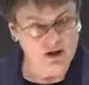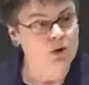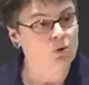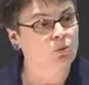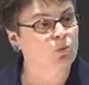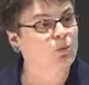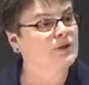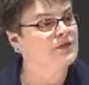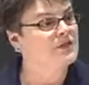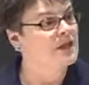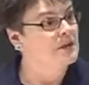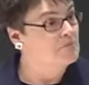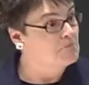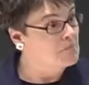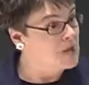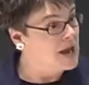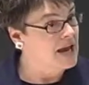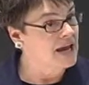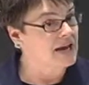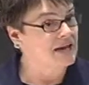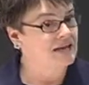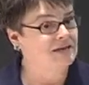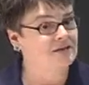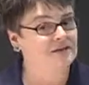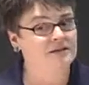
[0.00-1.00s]
when the
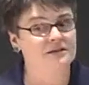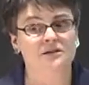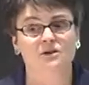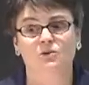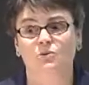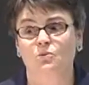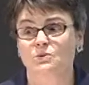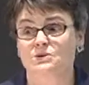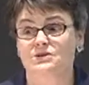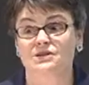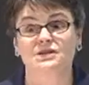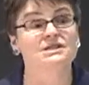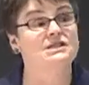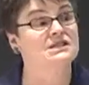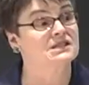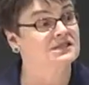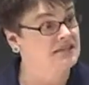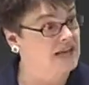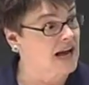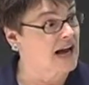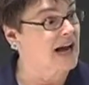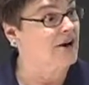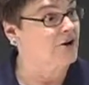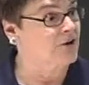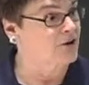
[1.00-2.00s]
maiden was a
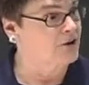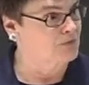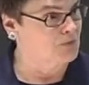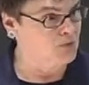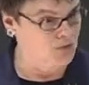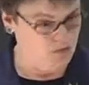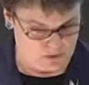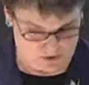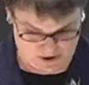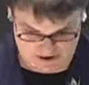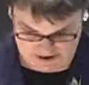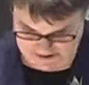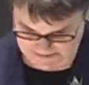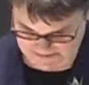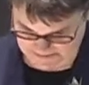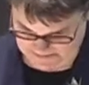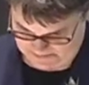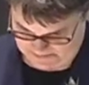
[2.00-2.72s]
desirable one.